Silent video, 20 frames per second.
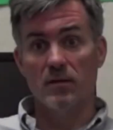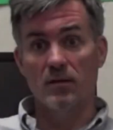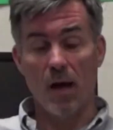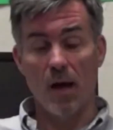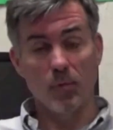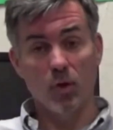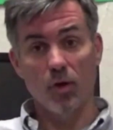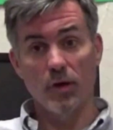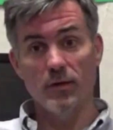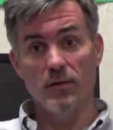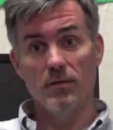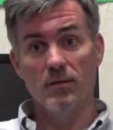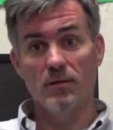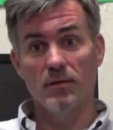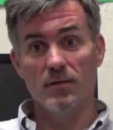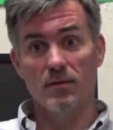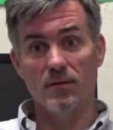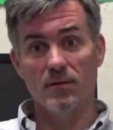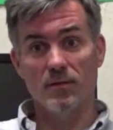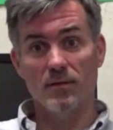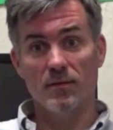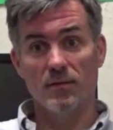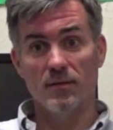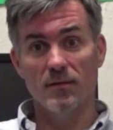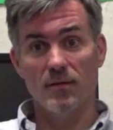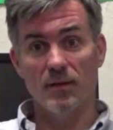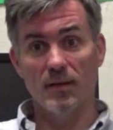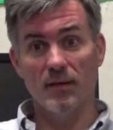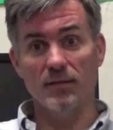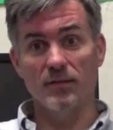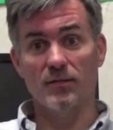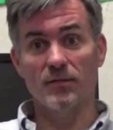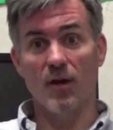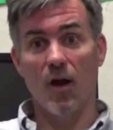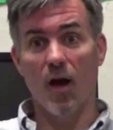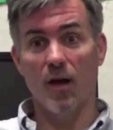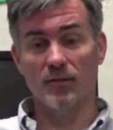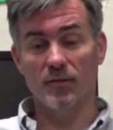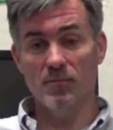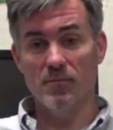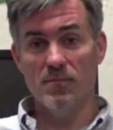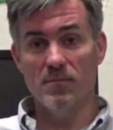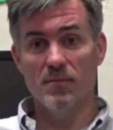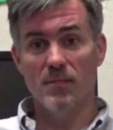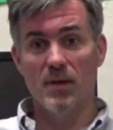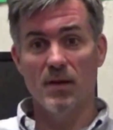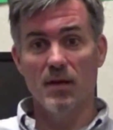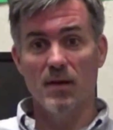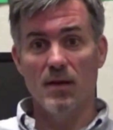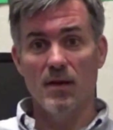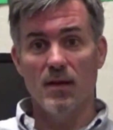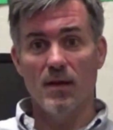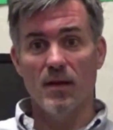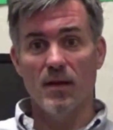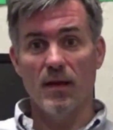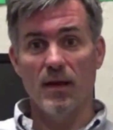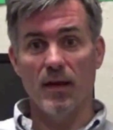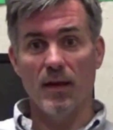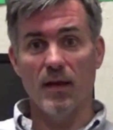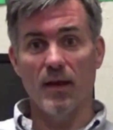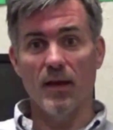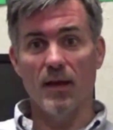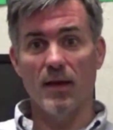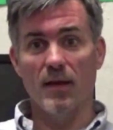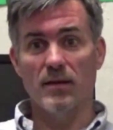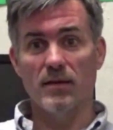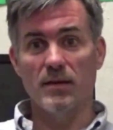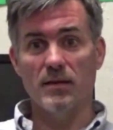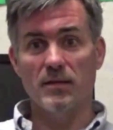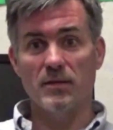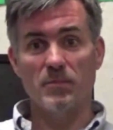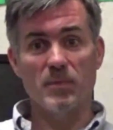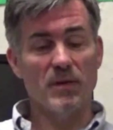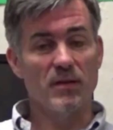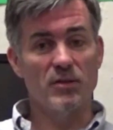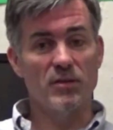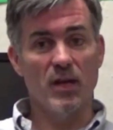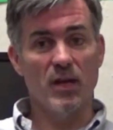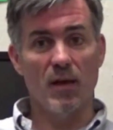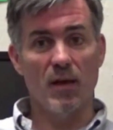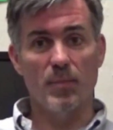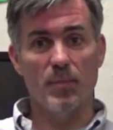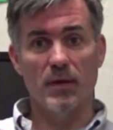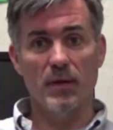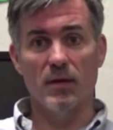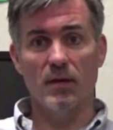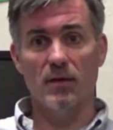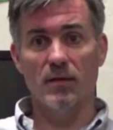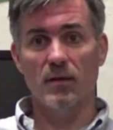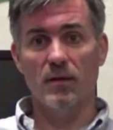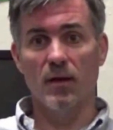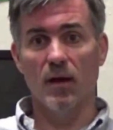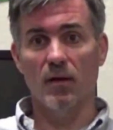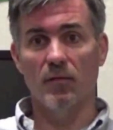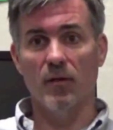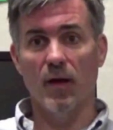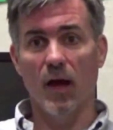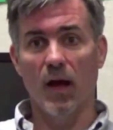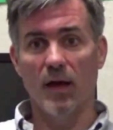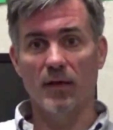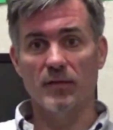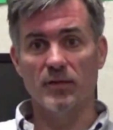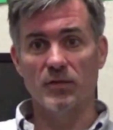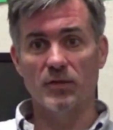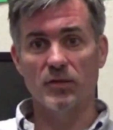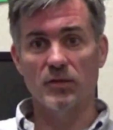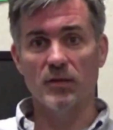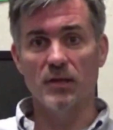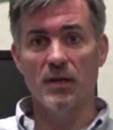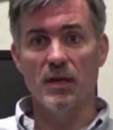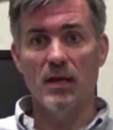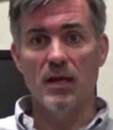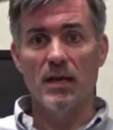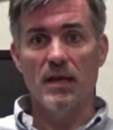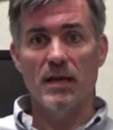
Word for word: Tom Lloyd is awesome, and he's been a champion of us.